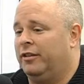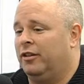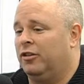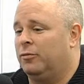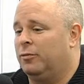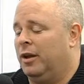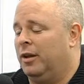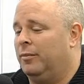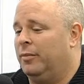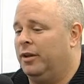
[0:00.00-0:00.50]

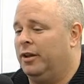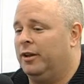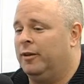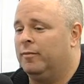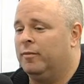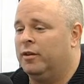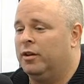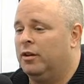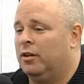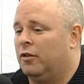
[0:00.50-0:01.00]
this may be,
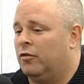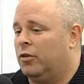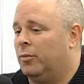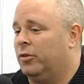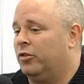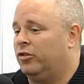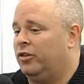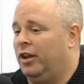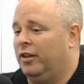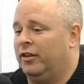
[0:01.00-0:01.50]
from
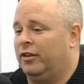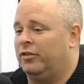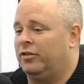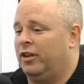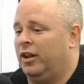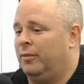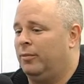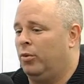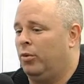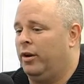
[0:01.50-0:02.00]
a ceiling
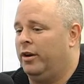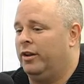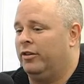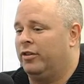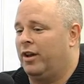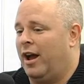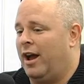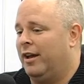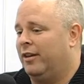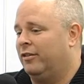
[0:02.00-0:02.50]
standpoint,
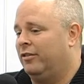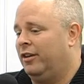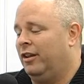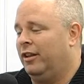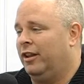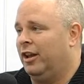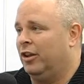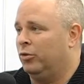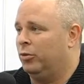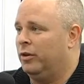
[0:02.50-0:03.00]
as high a
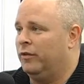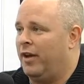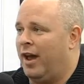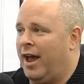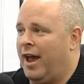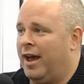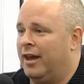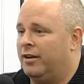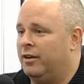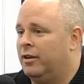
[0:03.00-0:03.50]
ceiling as we've
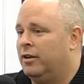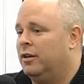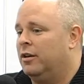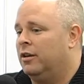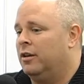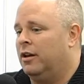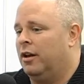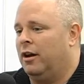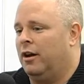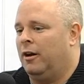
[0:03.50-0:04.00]
had.
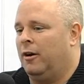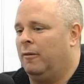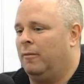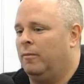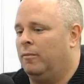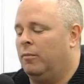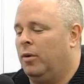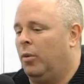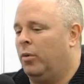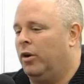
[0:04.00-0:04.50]

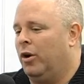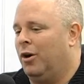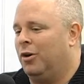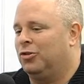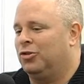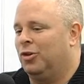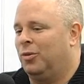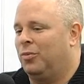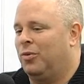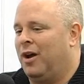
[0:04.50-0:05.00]
But we
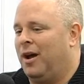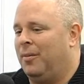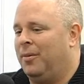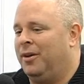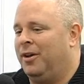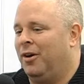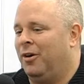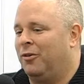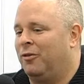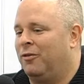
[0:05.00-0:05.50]
also
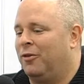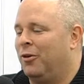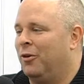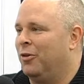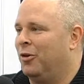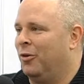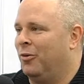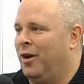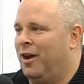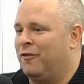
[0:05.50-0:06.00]
probably are
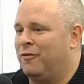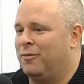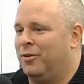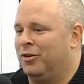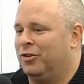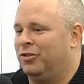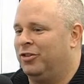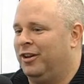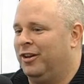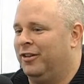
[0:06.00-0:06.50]
further away from
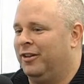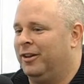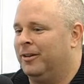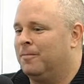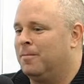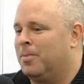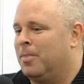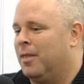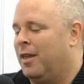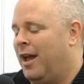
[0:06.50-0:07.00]
our
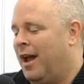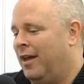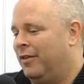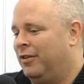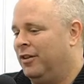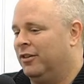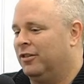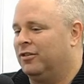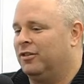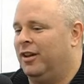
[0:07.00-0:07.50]
ceiling at
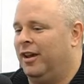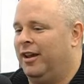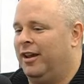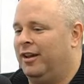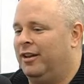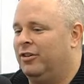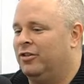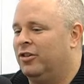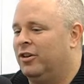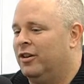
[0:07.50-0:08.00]
this
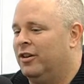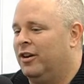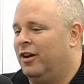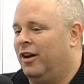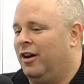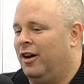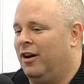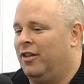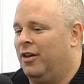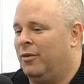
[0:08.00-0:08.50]
stage
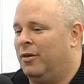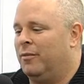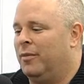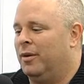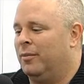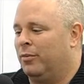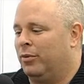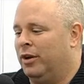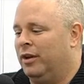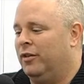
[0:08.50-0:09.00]
than we've
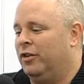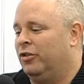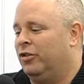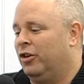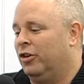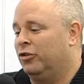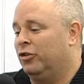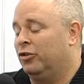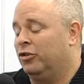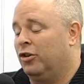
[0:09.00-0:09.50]
been previous
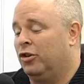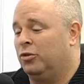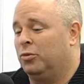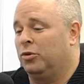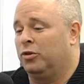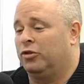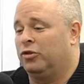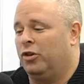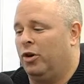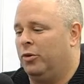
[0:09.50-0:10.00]
years, just because
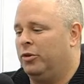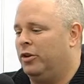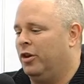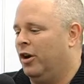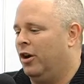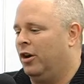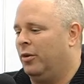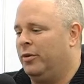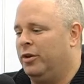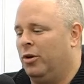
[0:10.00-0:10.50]
we're so
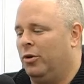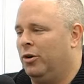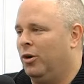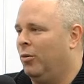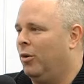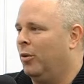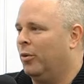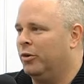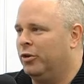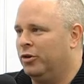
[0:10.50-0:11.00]
young, we don't know
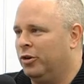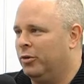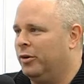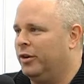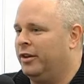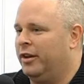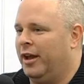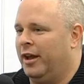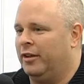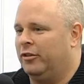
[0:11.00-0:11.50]
what we're
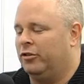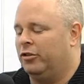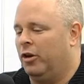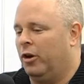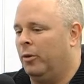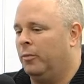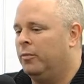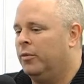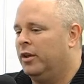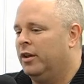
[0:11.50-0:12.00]
doing yet.
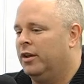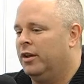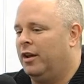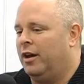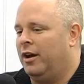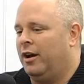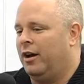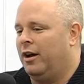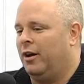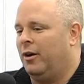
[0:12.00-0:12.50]
So,
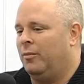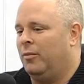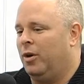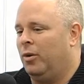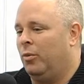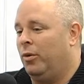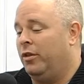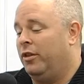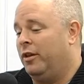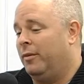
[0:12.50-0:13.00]

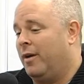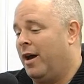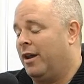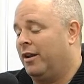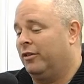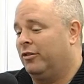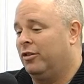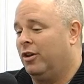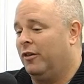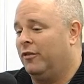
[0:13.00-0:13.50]
and with the
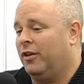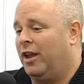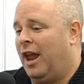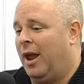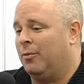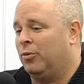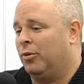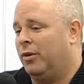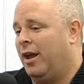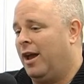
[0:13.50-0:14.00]
amount of tough
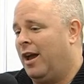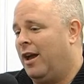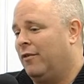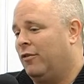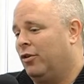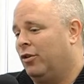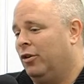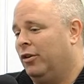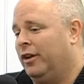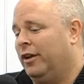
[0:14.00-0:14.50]
games we
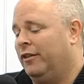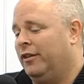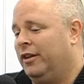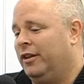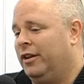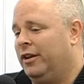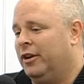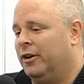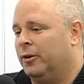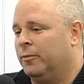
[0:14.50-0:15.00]
have early in the
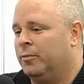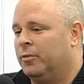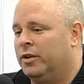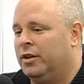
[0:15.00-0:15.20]
year,